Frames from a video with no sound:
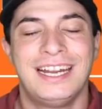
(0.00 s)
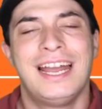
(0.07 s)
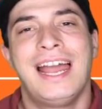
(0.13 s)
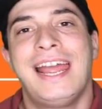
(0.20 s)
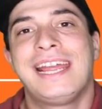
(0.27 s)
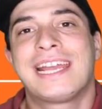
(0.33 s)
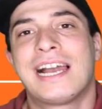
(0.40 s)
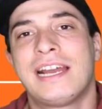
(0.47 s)

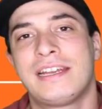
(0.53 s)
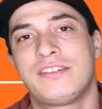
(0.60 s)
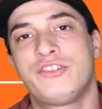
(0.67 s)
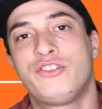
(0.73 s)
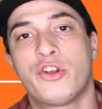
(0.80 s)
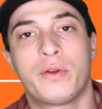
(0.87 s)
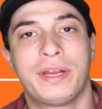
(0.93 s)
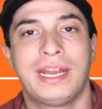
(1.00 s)
Hey guys,
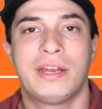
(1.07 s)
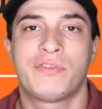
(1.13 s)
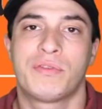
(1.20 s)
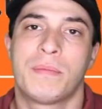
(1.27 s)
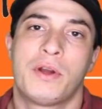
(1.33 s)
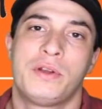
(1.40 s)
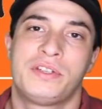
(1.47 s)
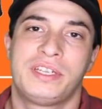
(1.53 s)
John here
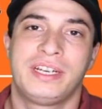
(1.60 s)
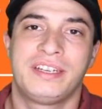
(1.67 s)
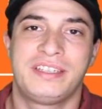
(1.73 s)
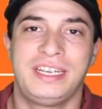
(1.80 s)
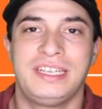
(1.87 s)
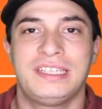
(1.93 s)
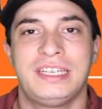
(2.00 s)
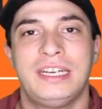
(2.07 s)
from Hosting is
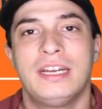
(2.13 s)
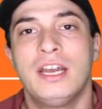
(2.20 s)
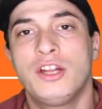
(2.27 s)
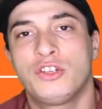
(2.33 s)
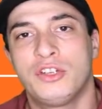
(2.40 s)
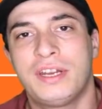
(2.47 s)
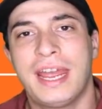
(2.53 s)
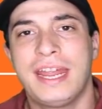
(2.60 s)
Easy.
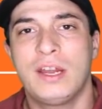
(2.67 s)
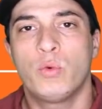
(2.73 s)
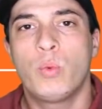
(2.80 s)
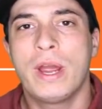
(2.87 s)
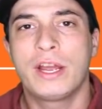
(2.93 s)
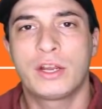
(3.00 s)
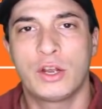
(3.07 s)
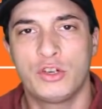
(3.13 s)
Today
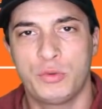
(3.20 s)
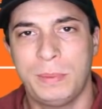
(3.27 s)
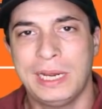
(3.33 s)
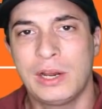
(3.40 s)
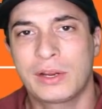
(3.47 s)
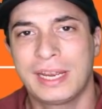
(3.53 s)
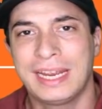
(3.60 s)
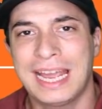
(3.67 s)
we're going to be
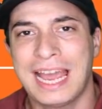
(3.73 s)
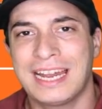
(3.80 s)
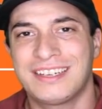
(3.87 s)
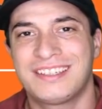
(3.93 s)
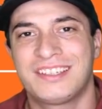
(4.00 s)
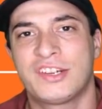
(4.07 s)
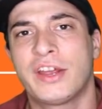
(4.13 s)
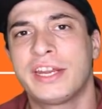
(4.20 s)
looking at
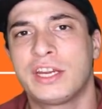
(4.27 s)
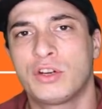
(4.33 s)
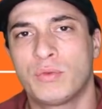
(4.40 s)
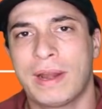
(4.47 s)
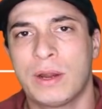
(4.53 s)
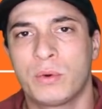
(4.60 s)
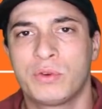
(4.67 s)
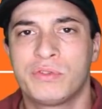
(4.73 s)

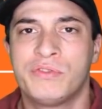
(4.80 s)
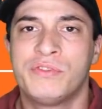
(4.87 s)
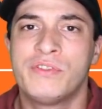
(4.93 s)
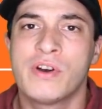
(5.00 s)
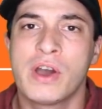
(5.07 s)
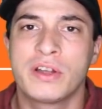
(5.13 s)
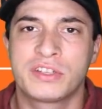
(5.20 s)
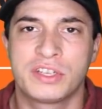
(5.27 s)
Siteground
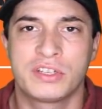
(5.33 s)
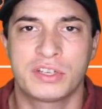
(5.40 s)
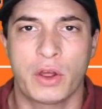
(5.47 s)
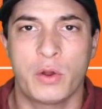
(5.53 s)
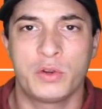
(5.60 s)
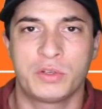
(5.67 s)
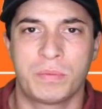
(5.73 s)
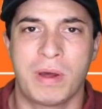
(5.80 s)
versus
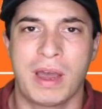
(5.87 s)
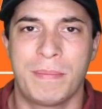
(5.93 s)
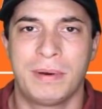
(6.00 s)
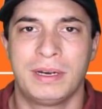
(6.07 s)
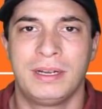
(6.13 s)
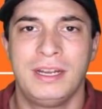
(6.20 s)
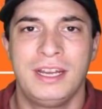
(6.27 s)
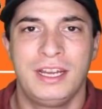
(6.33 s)

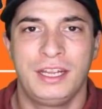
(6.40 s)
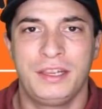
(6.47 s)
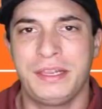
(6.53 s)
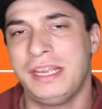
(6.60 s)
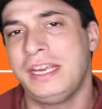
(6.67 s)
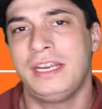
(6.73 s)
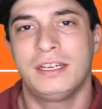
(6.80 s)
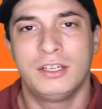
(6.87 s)
Hostpapa,
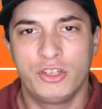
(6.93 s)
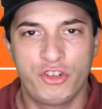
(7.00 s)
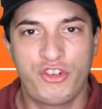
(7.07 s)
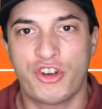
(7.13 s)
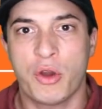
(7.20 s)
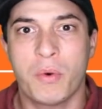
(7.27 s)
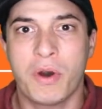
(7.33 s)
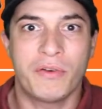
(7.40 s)
the
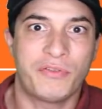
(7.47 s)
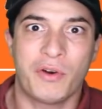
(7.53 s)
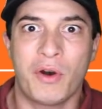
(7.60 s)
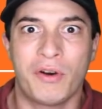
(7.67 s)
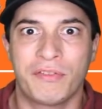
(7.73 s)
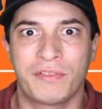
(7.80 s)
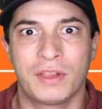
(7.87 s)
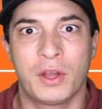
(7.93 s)
show-off
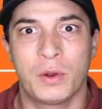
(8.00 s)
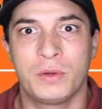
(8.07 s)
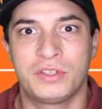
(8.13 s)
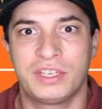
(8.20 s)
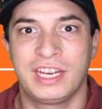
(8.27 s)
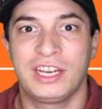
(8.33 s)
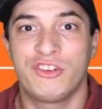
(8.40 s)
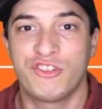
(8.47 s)
of the
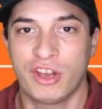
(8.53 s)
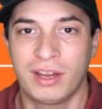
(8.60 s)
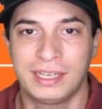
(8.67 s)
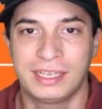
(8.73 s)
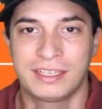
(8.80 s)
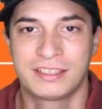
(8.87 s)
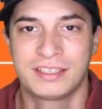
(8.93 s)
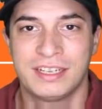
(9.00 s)
hosting
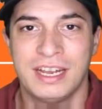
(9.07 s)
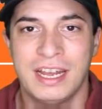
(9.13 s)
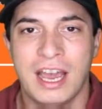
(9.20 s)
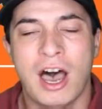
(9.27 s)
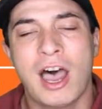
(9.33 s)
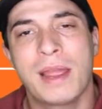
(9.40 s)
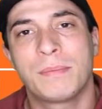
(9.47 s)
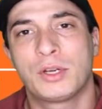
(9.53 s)
giants.
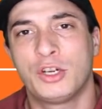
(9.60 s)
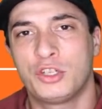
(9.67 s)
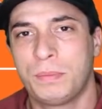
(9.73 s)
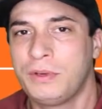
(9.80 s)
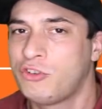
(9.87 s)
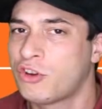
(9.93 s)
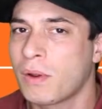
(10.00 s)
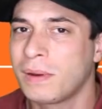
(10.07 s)
I'm going to be
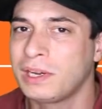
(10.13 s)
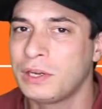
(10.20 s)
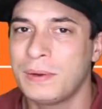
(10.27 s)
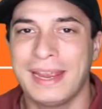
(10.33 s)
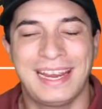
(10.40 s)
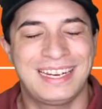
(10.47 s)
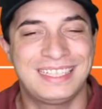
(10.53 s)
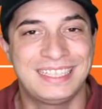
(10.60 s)
showing you
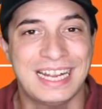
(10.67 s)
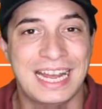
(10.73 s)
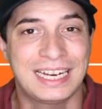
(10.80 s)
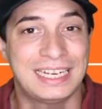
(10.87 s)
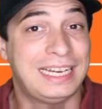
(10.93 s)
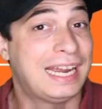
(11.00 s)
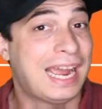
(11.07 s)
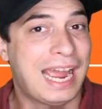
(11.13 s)

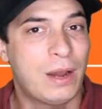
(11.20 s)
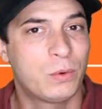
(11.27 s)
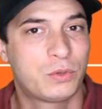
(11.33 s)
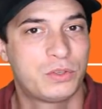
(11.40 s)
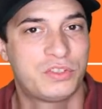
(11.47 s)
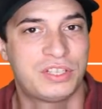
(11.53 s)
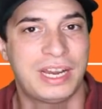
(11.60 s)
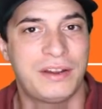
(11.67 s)
exactly how
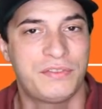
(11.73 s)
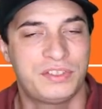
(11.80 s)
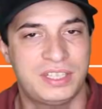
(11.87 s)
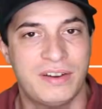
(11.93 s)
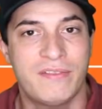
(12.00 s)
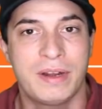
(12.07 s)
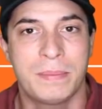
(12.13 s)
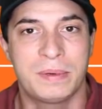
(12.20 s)
to save
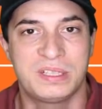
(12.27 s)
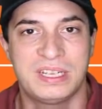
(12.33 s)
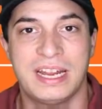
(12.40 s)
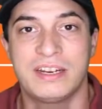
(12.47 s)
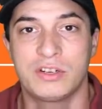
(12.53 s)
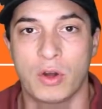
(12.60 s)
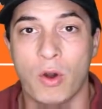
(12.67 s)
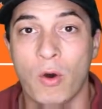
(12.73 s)

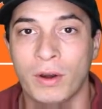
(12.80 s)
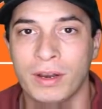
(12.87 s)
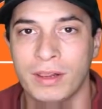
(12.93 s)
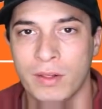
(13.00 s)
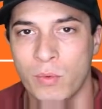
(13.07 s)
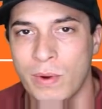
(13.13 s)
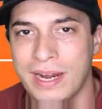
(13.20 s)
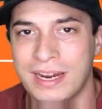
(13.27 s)
70% on
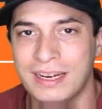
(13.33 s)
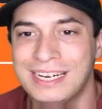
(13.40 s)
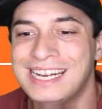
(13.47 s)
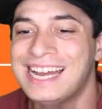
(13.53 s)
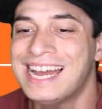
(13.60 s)
the winner,